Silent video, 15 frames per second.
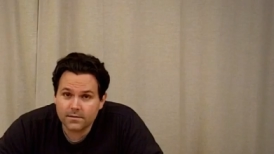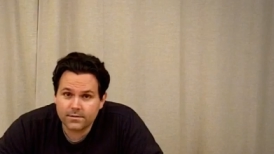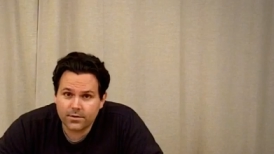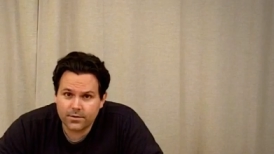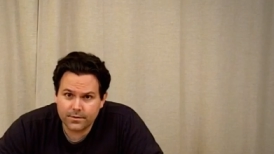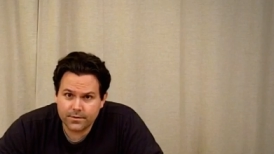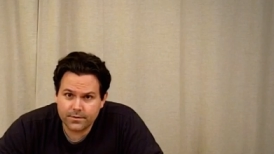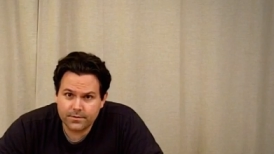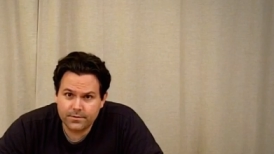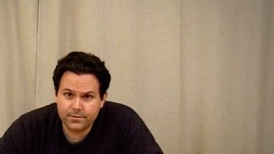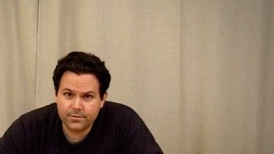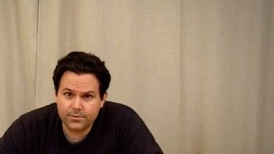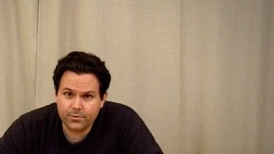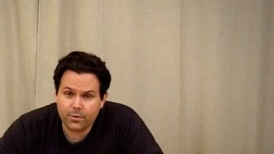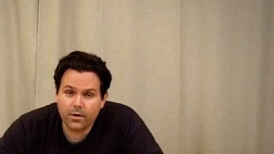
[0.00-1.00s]
I started
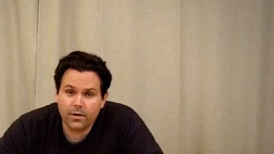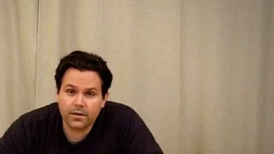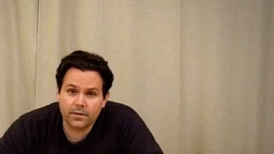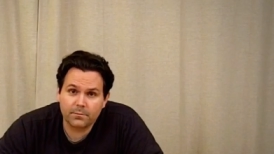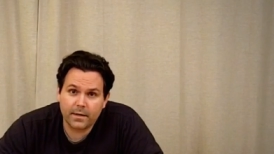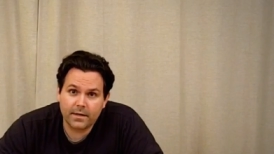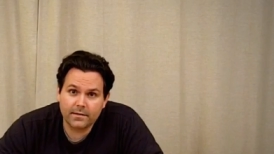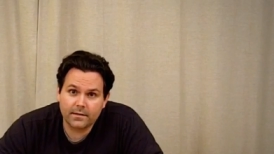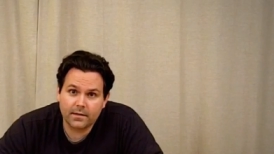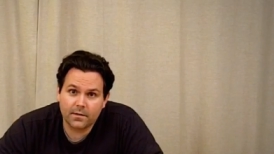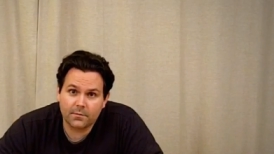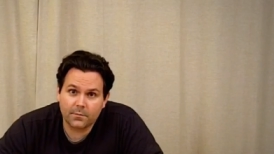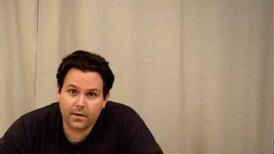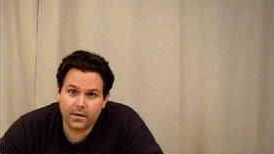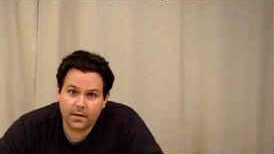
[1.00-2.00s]
drawing and
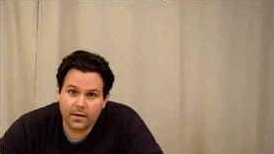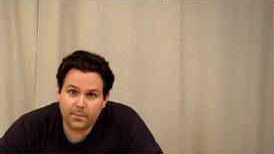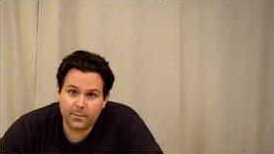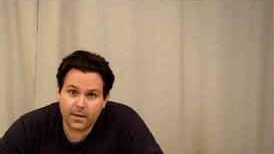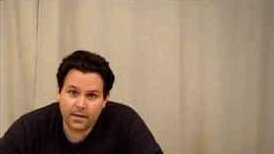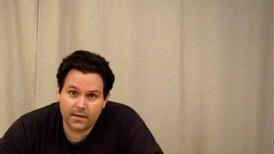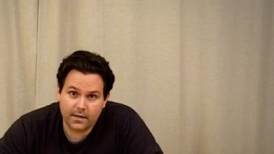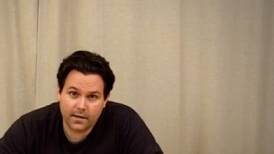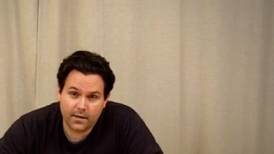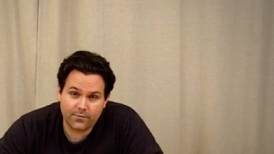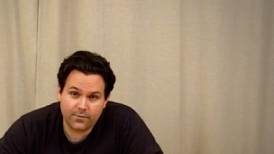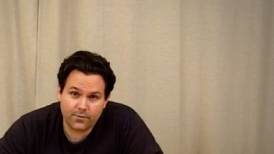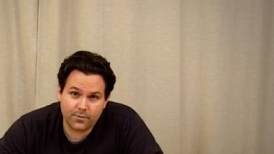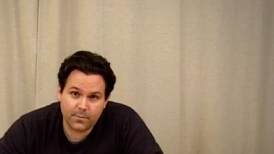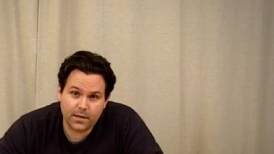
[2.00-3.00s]
painting on my iPad and
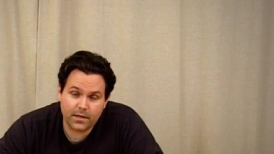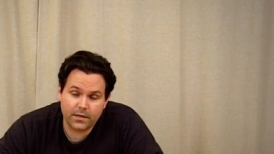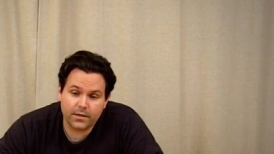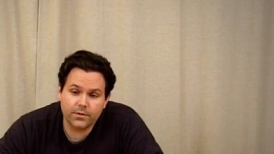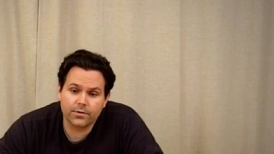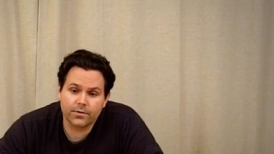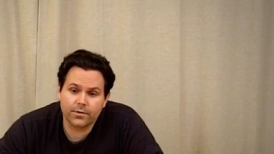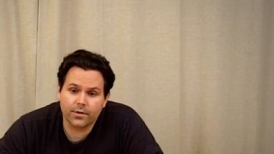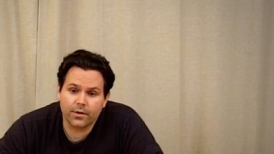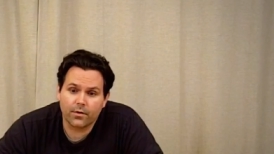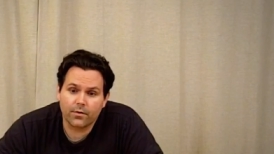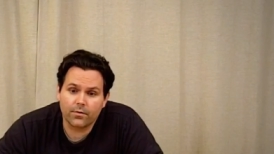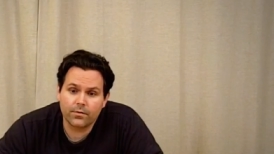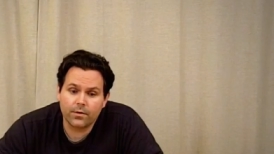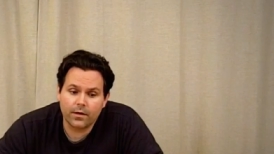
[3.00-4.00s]
iPhone about a year
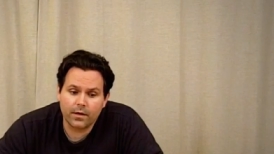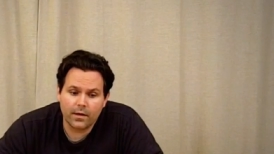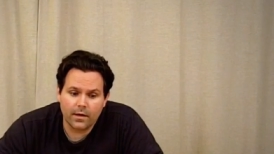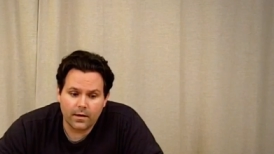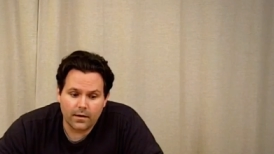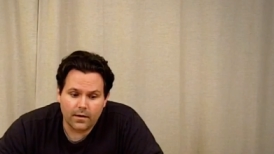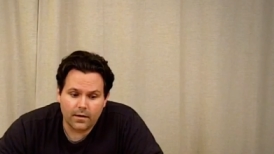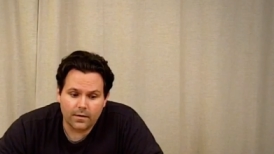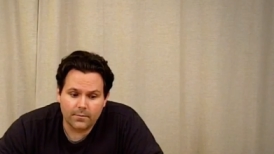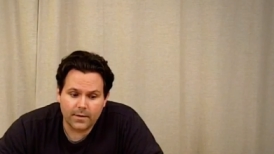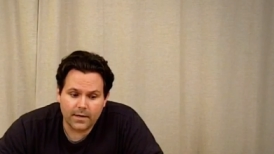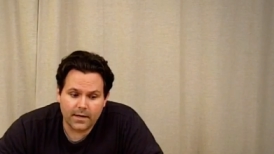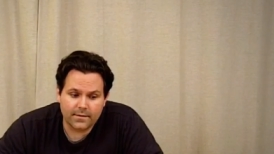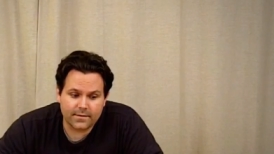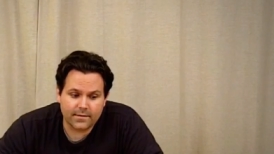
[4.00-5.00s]
ago,
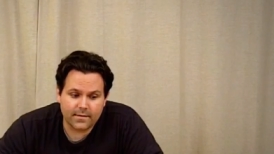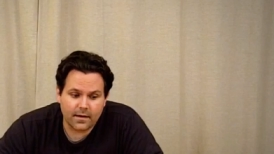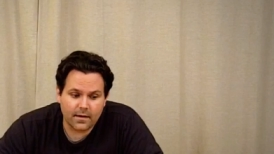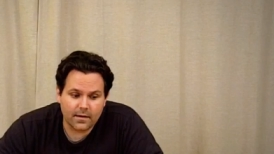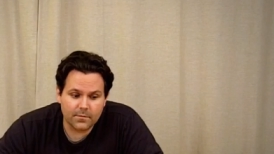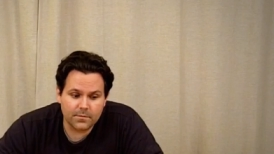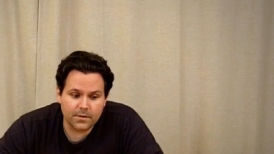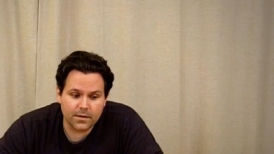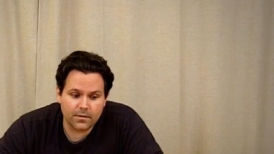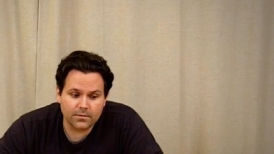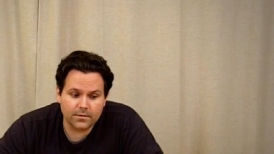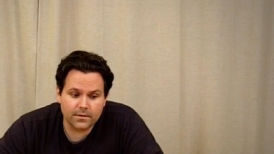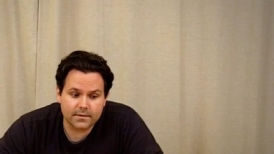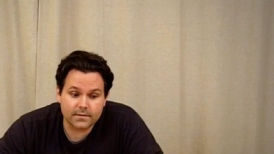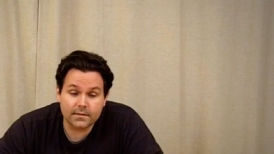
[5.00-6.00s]
um, and at the time the
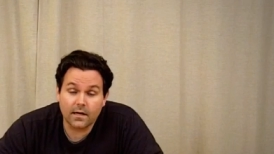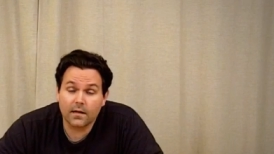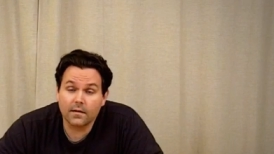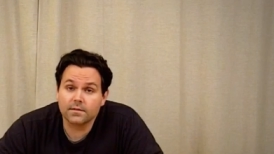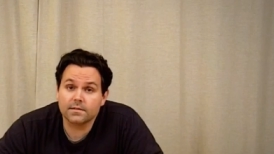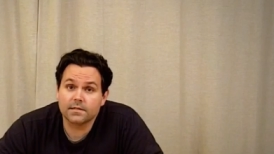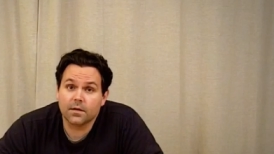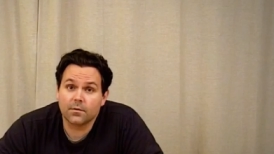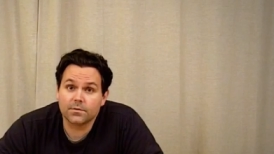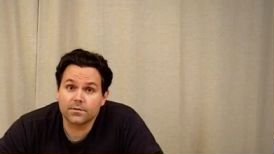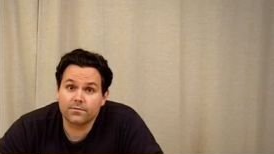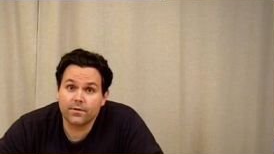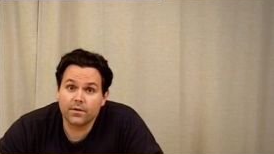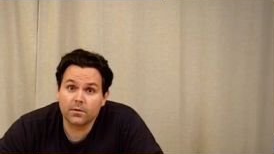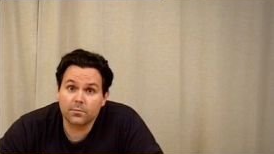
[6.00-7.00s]
only stylus that
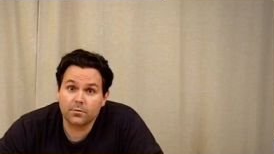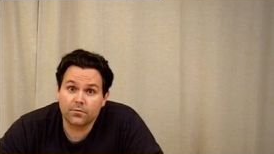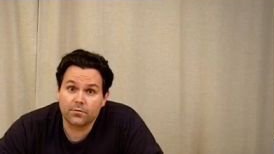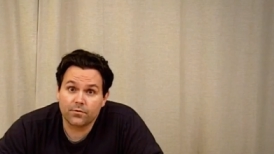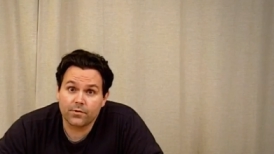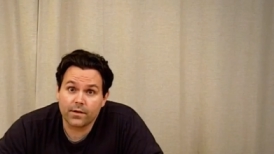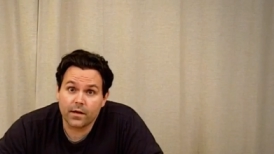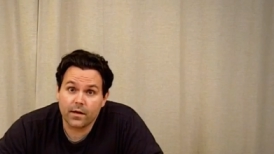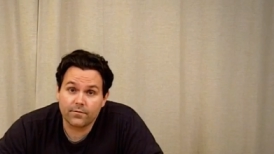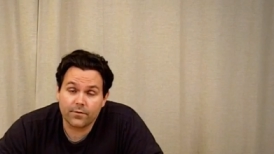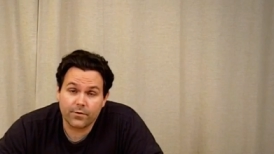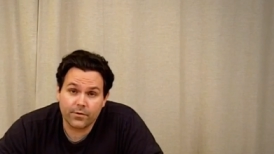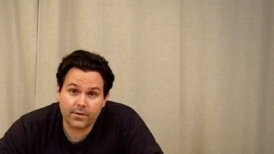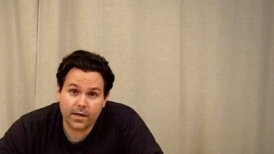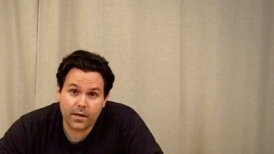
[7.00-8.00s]
was available for the
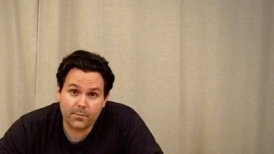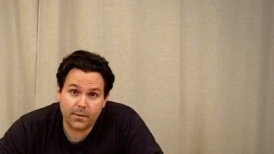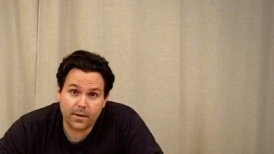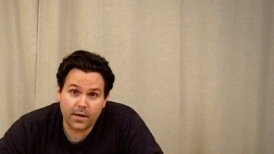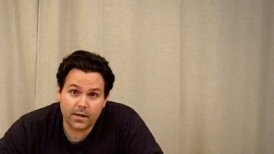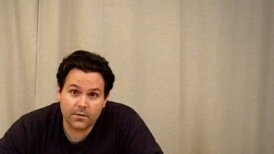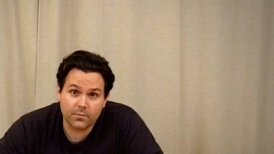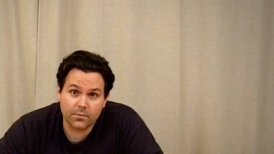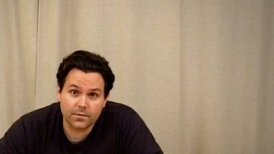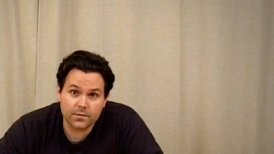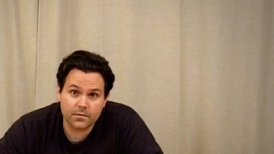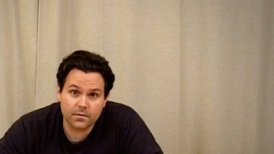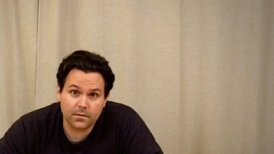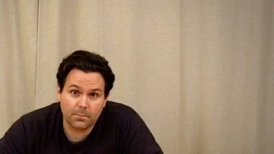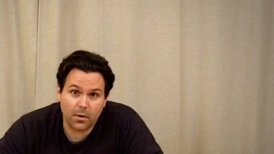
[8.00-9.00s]
iPhone and iPad
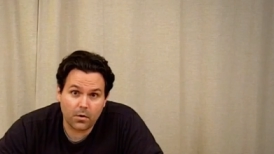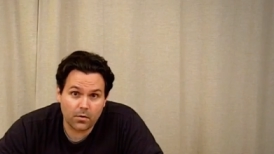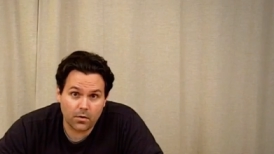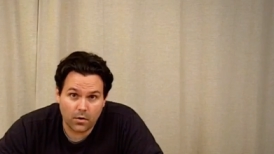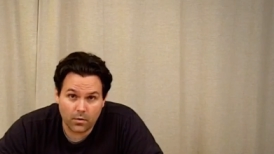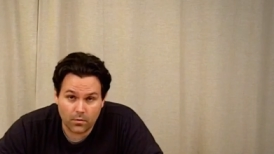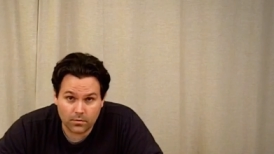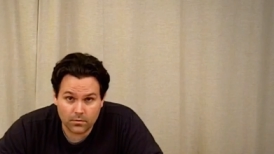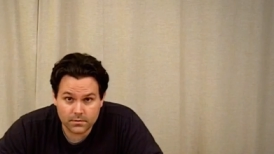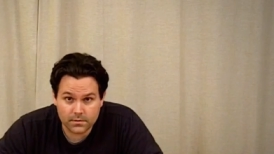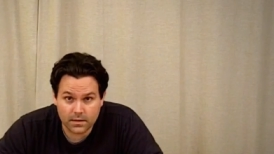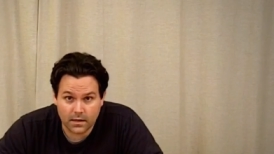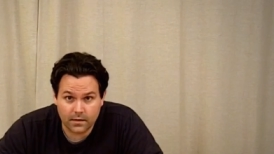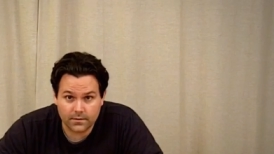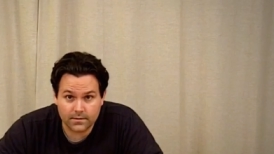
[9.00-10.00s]
was the Pogo
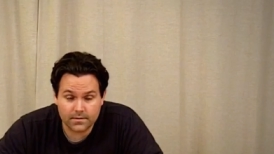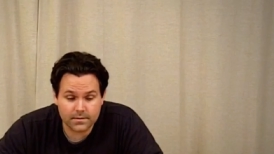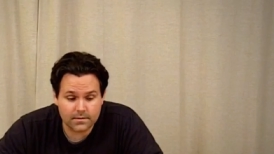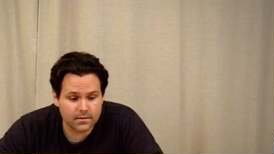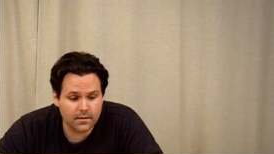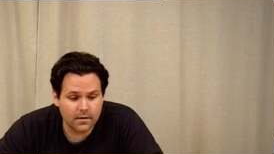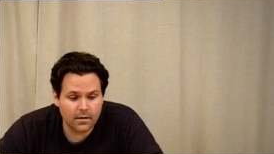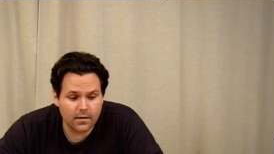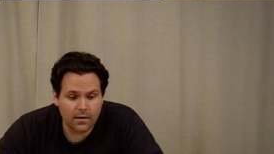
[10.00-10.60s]
stylus.